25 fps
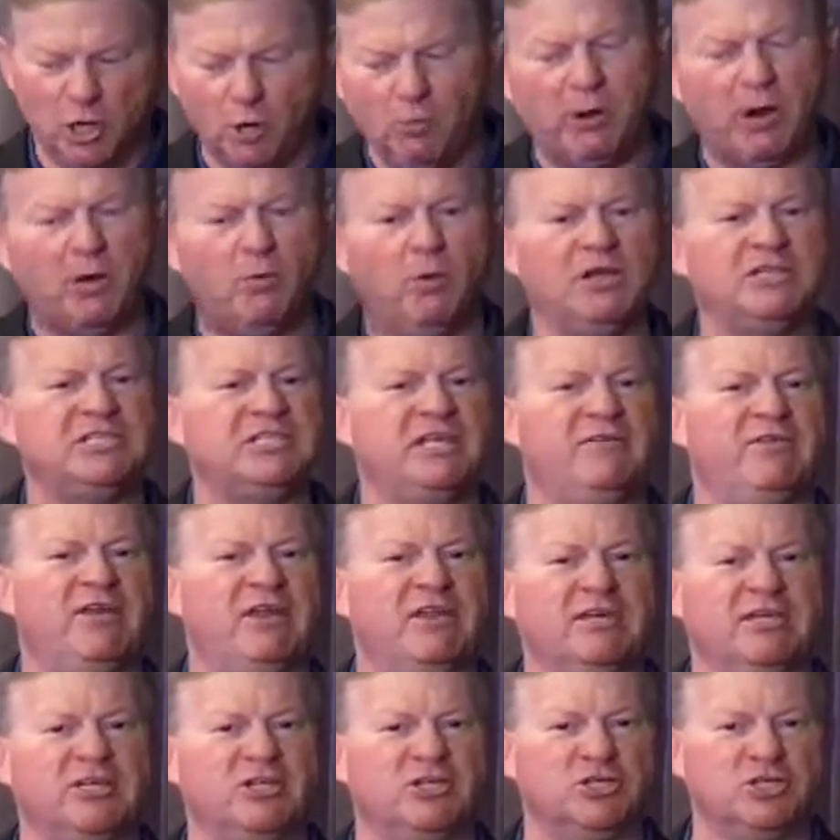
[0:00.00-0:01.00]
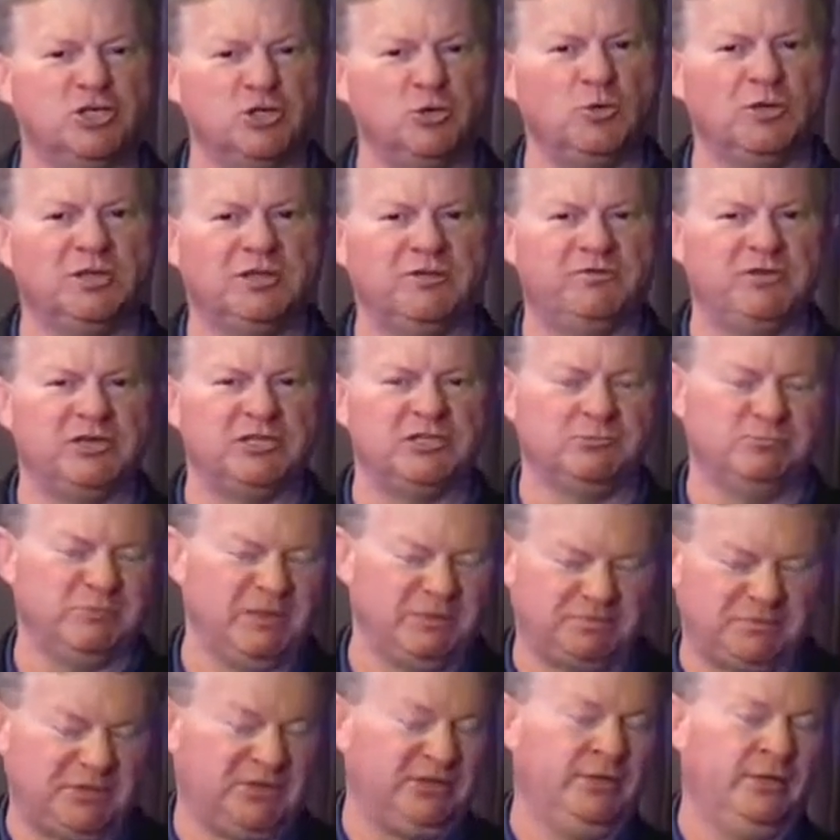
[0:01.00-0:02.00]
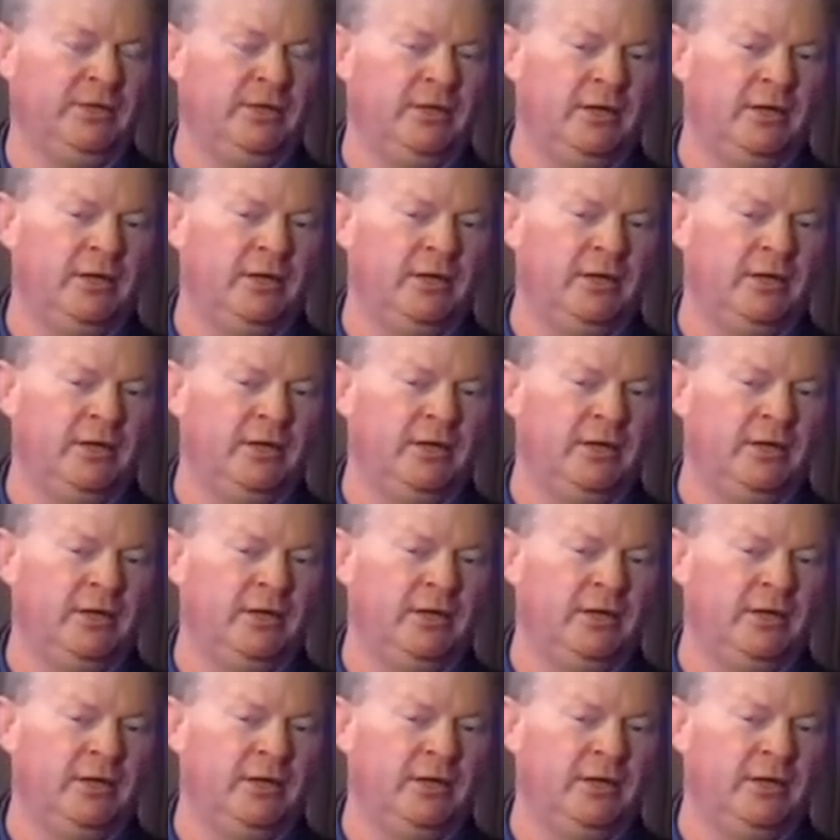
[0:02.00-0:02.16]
nobody wants to have anything to do with the vision, but